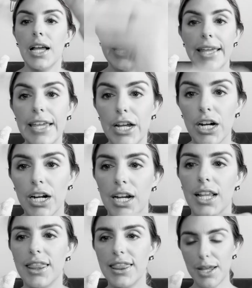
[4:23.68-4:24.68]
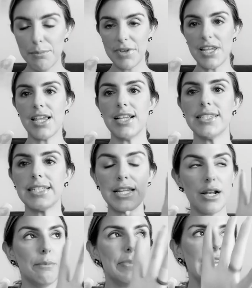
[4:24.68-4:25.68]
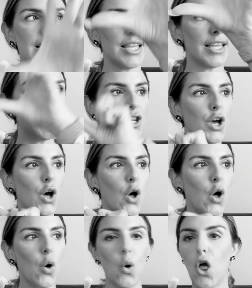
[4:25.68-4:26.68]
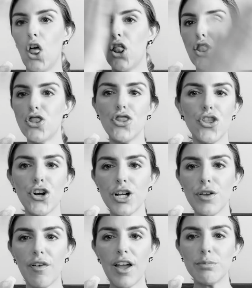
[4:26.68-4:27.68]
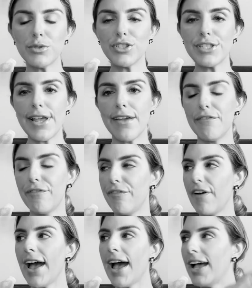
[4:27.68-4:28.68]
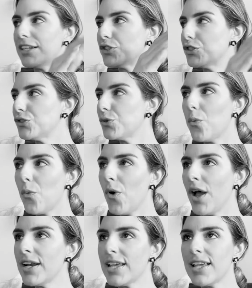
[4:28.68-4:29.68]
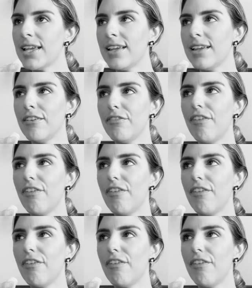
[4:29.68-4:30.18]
here, let me, it's gonna be, you know, 35% fat, 25%